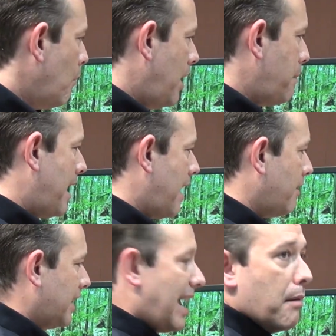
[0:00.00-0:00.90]
We may
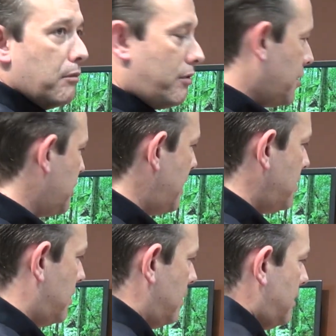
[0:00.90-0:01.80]
have a camera
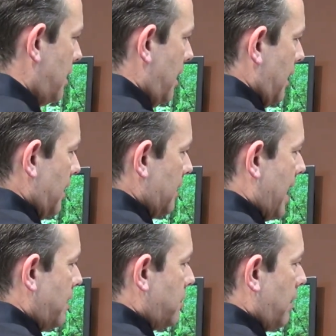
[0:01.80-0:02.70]
assistant
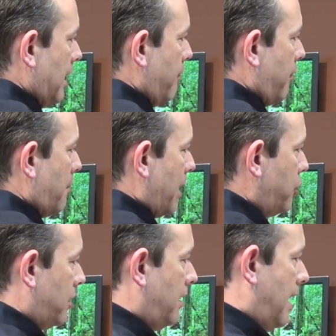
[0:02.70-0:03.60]
that's entering
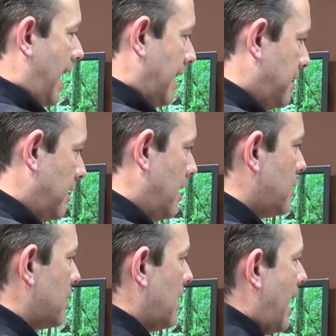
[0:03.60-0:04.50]
information into the
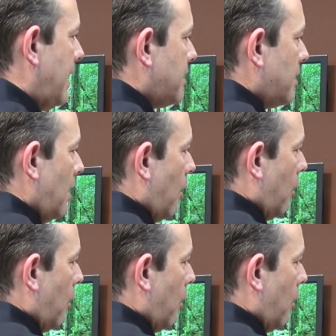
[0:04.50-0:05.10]
slate